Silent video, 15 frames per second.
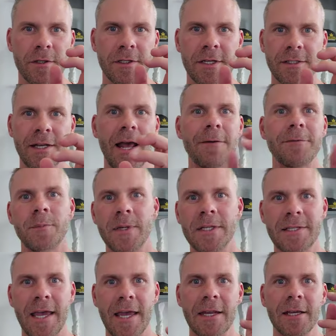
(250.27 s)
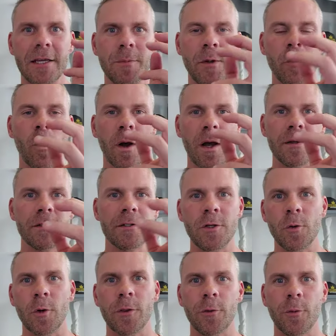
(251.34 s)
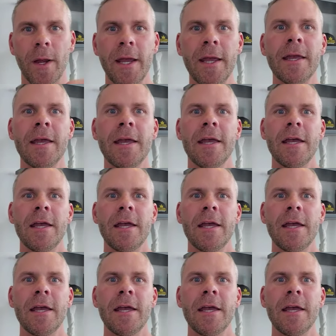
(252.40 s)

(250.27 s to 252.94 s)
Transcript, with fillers: It doesn't have to be ten. It could be one, two, or three.